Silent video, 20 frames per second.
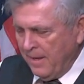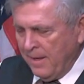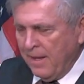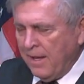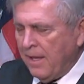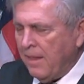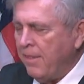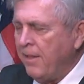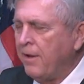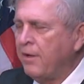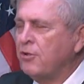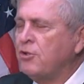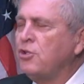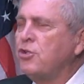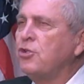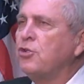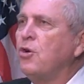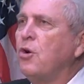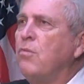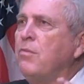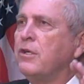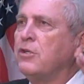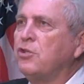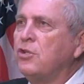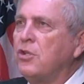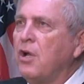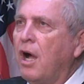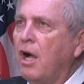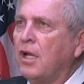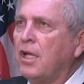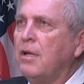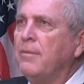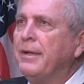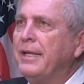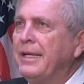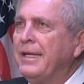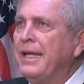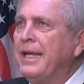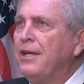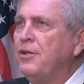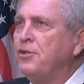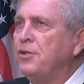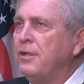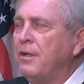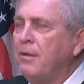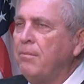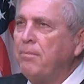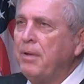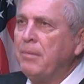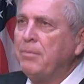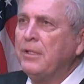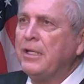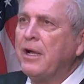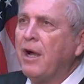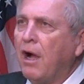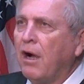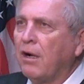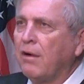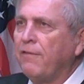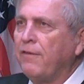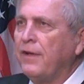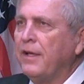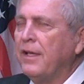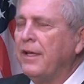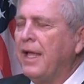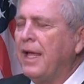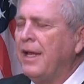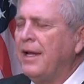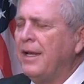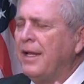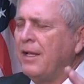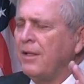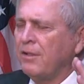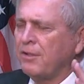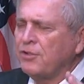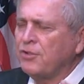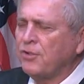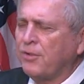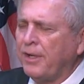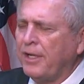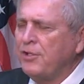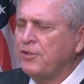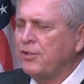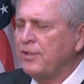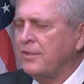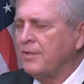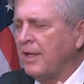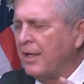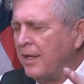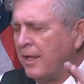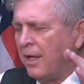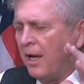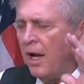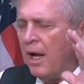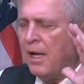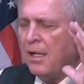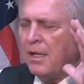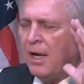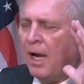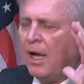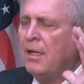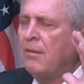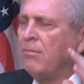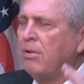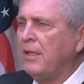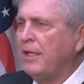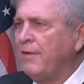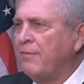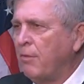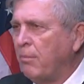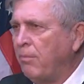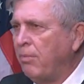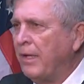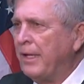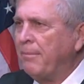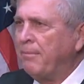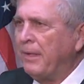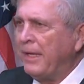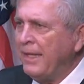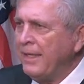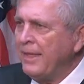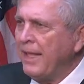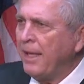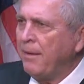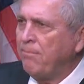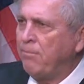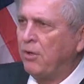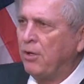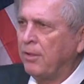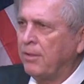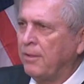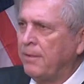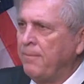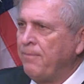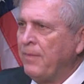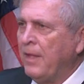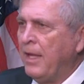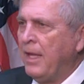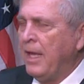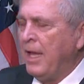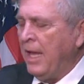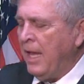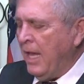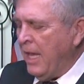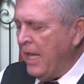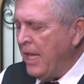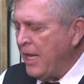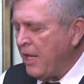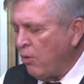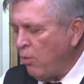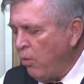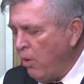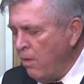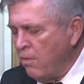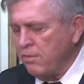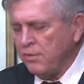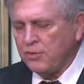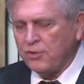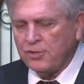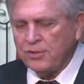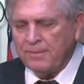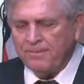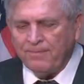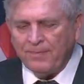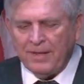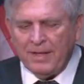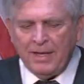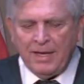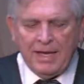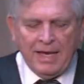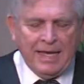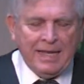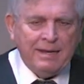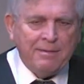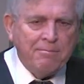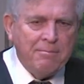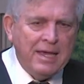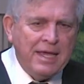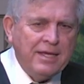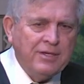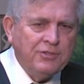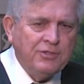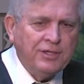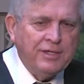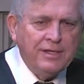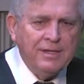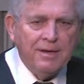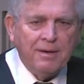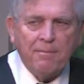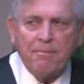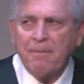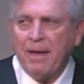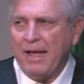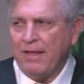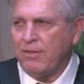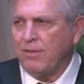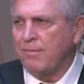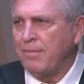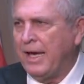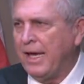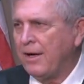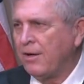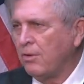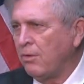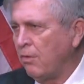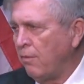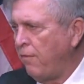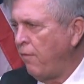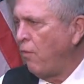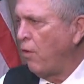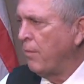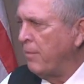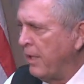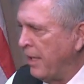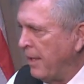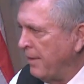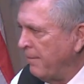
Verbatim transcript: there's so much documentation and bibliography and, and illustrations. Unbelievable. But, but in that book, he quotes an amazing mathematical formula.